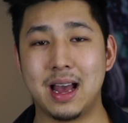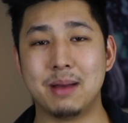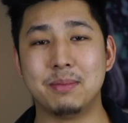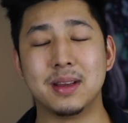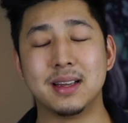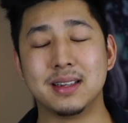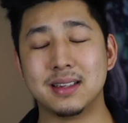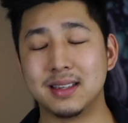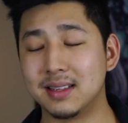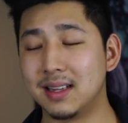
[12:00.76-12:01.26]

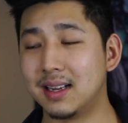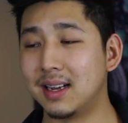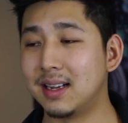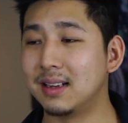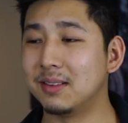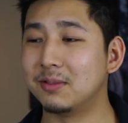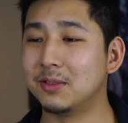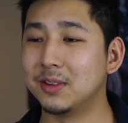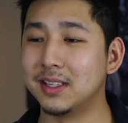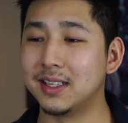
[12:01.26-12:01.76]
happy I did
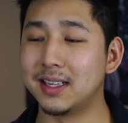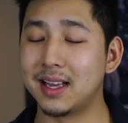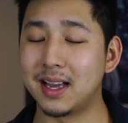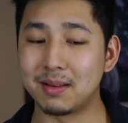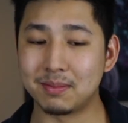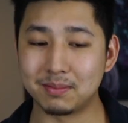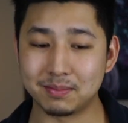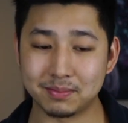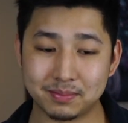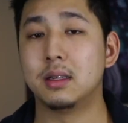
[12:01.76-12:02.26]
that, really
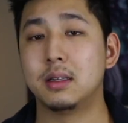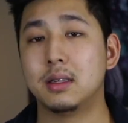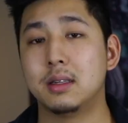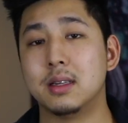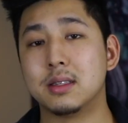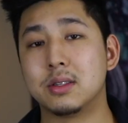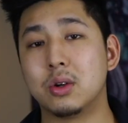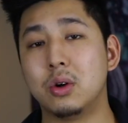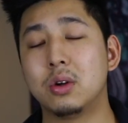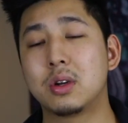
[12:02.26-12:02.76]
am.
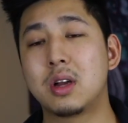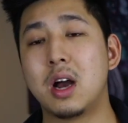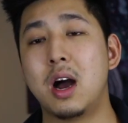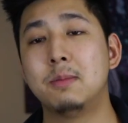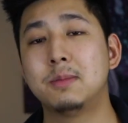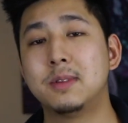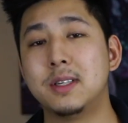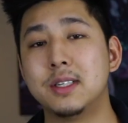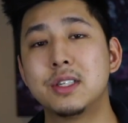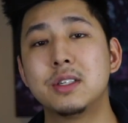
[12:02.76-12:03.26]
This whole
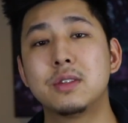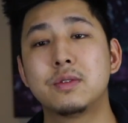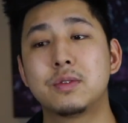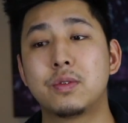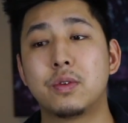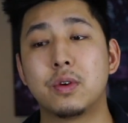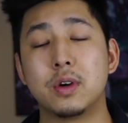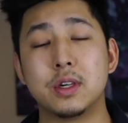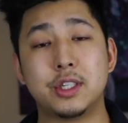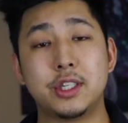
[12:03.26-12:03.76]
competition is
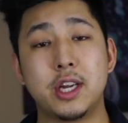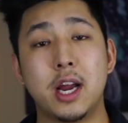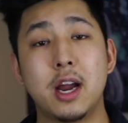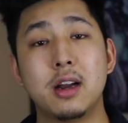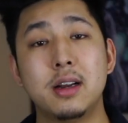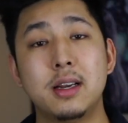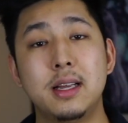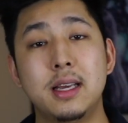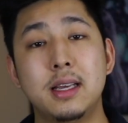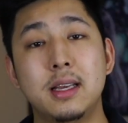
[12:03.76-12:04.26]
for a
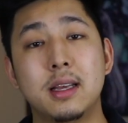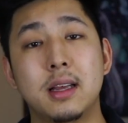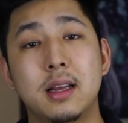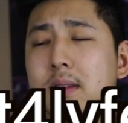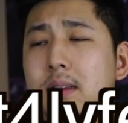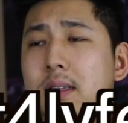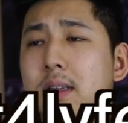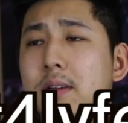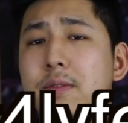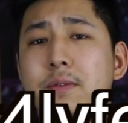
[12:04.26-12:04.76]
charity,
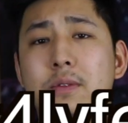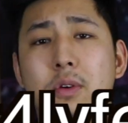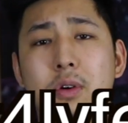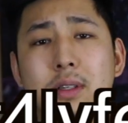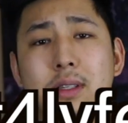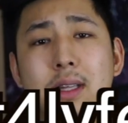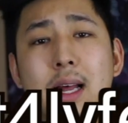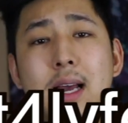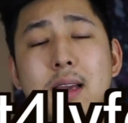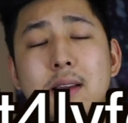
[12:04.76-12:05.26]
Lift
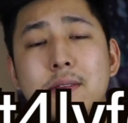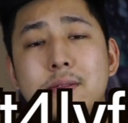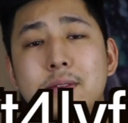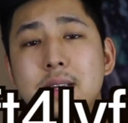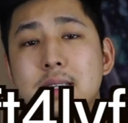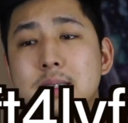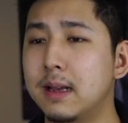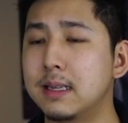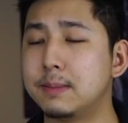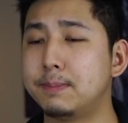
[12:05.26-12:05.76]
for Life.
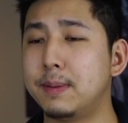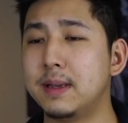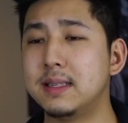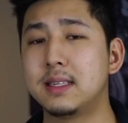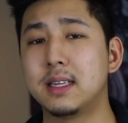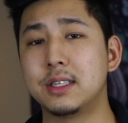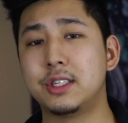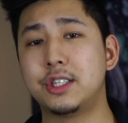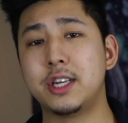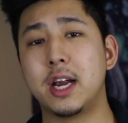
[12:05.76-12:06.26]
It's
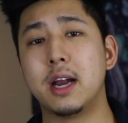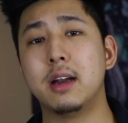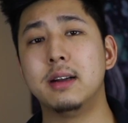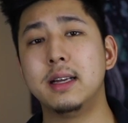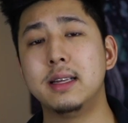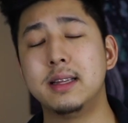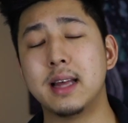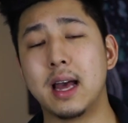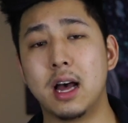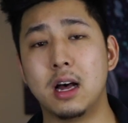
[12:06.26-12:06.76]
basically a
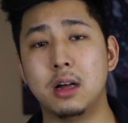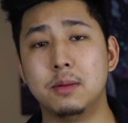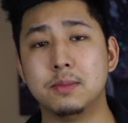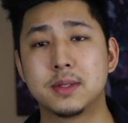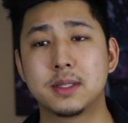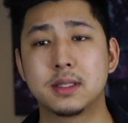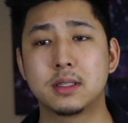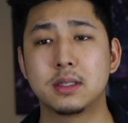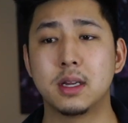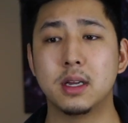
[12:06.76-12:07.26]
charity that
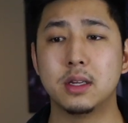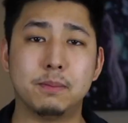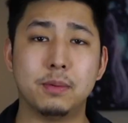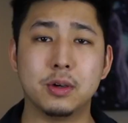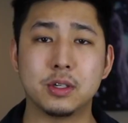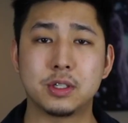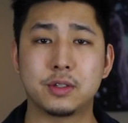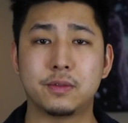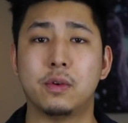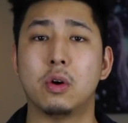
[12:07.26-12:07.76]
helps
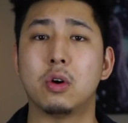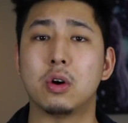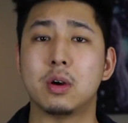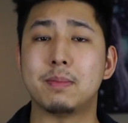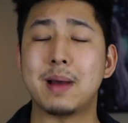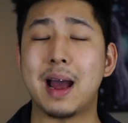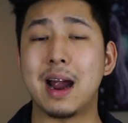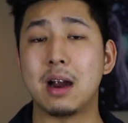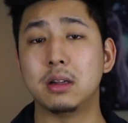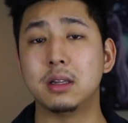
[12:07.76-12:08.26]
push
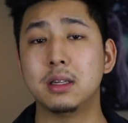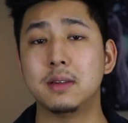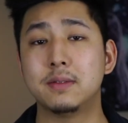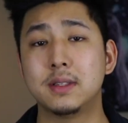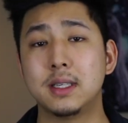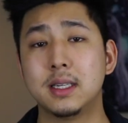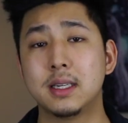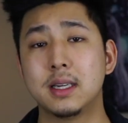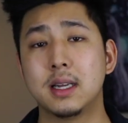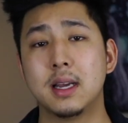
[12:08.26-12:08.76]
forward
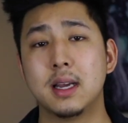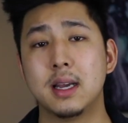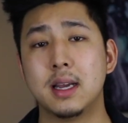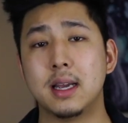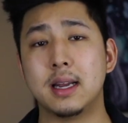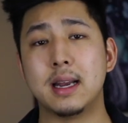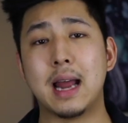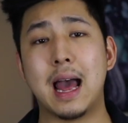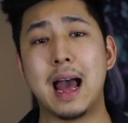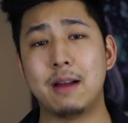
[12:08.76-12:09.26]
powerlifting
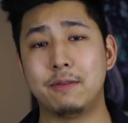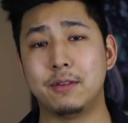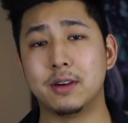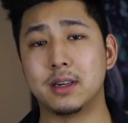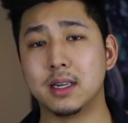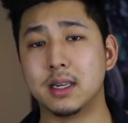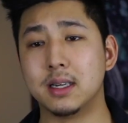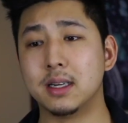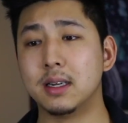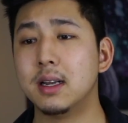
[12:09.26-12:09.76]
in
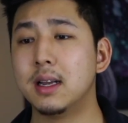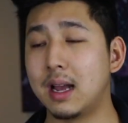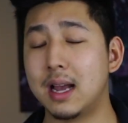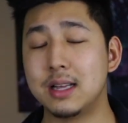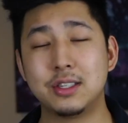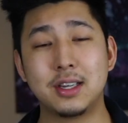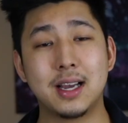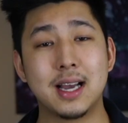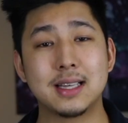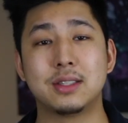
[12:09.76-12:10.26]
Africa.
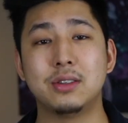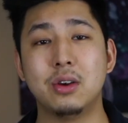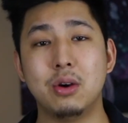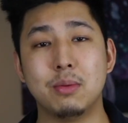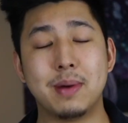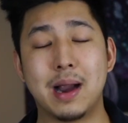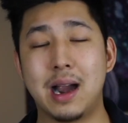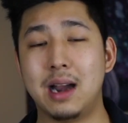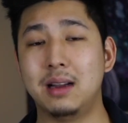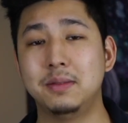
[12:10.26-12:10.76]
As you guys
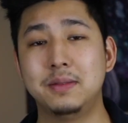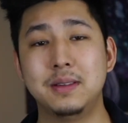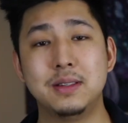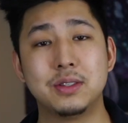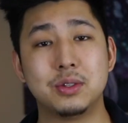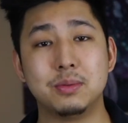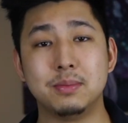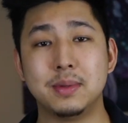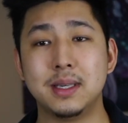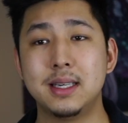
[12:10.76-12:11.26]
know,
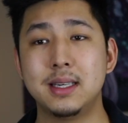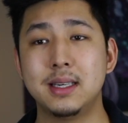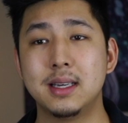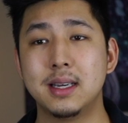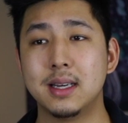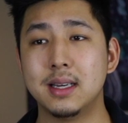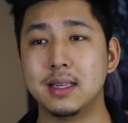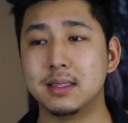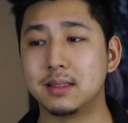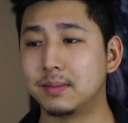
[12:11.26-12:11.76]
powerlifting to me
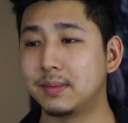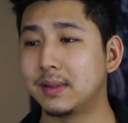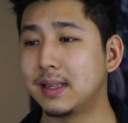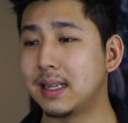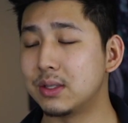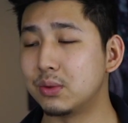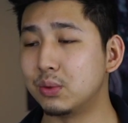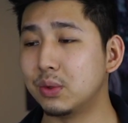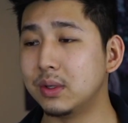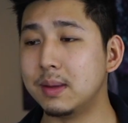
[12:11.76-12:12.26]
is something
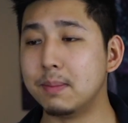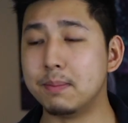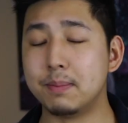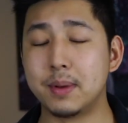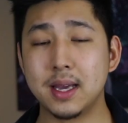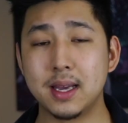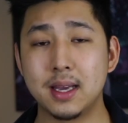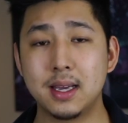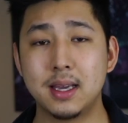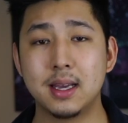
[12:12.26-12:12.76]
that's really
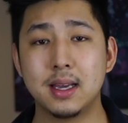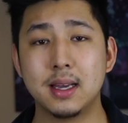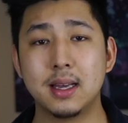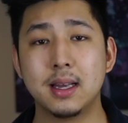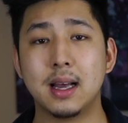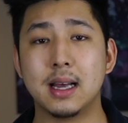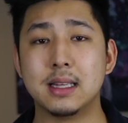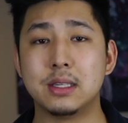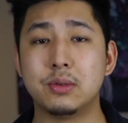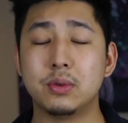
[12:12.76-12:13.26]
big.
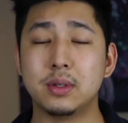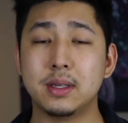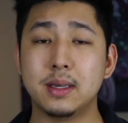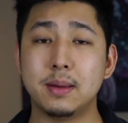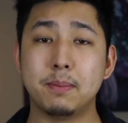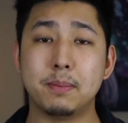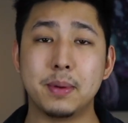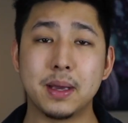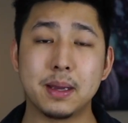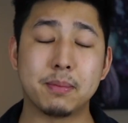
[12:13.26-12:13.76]
That's really
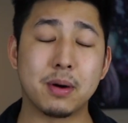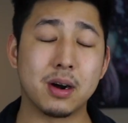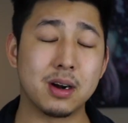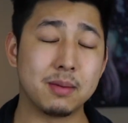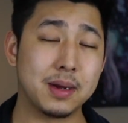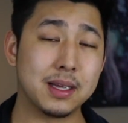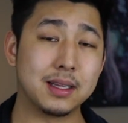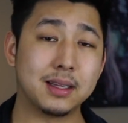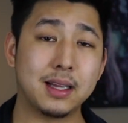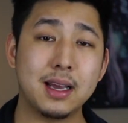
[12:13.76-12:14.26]
a big part
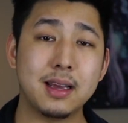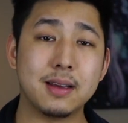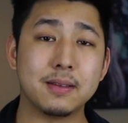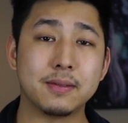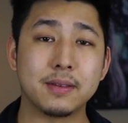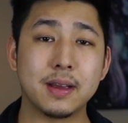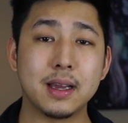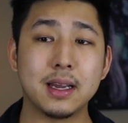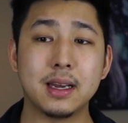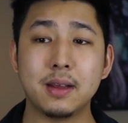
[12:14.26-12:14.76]
of my
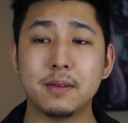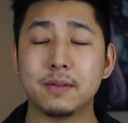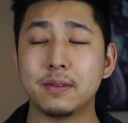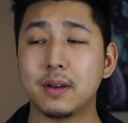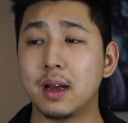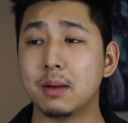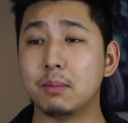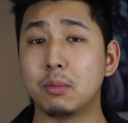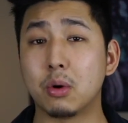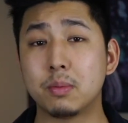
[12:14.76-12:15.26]
life. And if
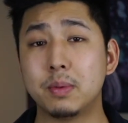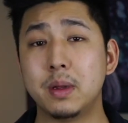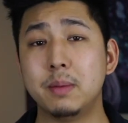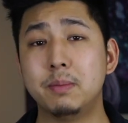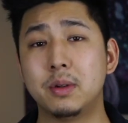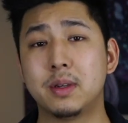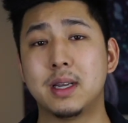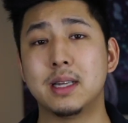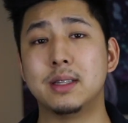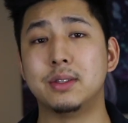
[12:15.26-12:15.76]
more
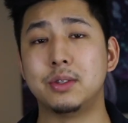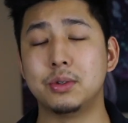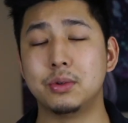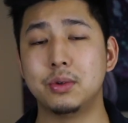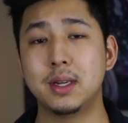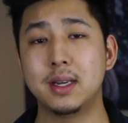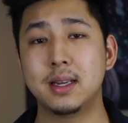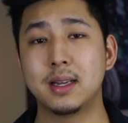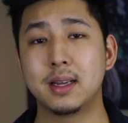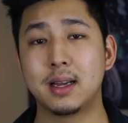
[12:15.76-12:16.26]
people can
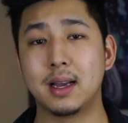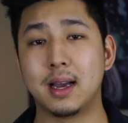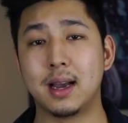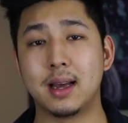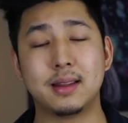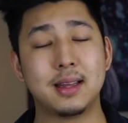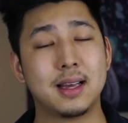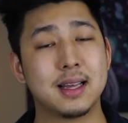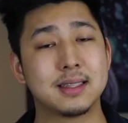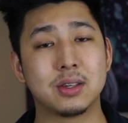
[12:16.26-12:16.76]
do it,
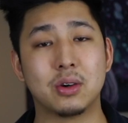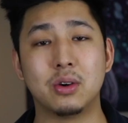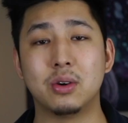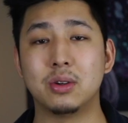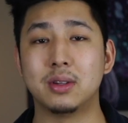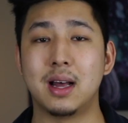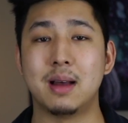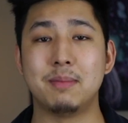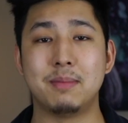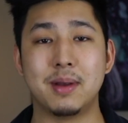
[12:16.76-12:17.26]
I think it's a
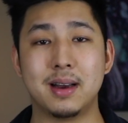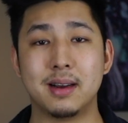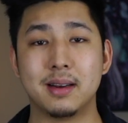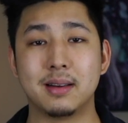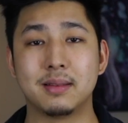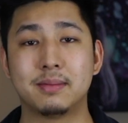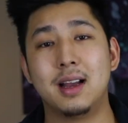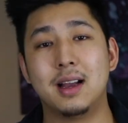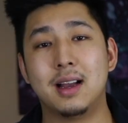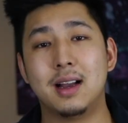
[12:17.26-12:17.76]
whole lot
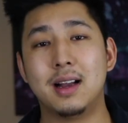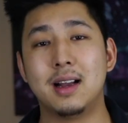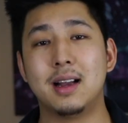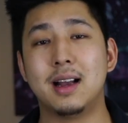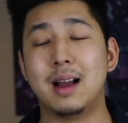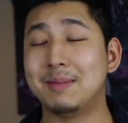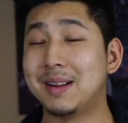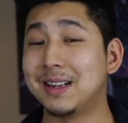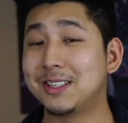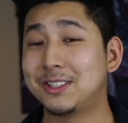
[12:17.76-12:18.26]
better.
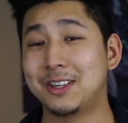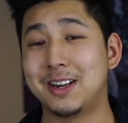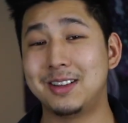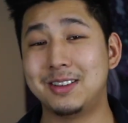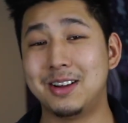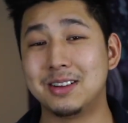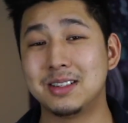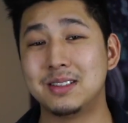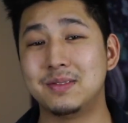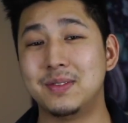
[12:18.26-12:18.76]
I'm not sure how
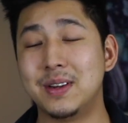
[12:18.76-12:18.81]
long